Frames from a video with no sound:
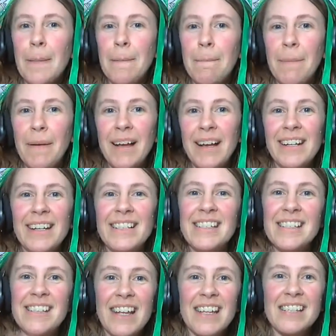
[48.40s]
But
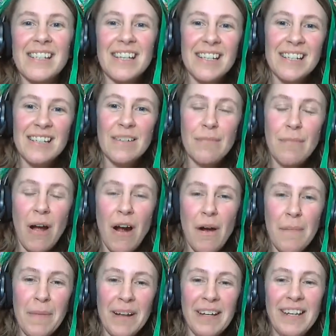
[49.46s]
it's nice that
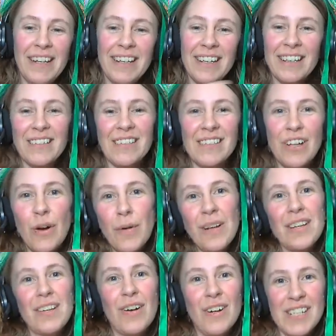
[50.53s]
our money can go
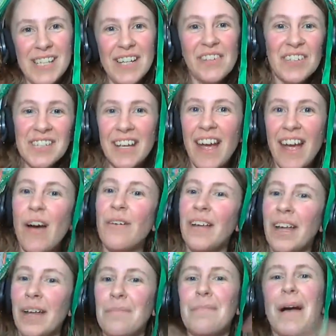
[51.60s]
into our savings account
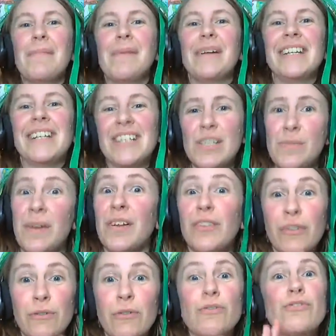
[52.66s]
and my money gets spent on
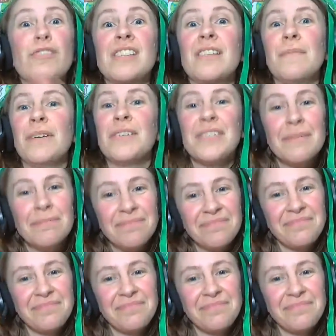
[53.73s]
the groceries and bills.